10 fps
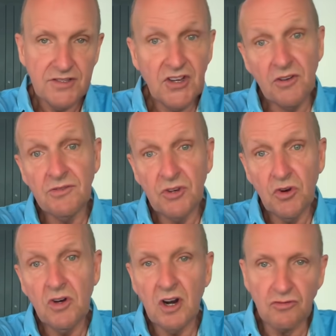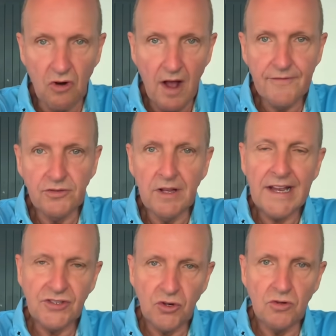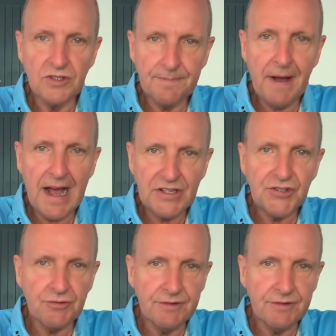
So your arrival and your departure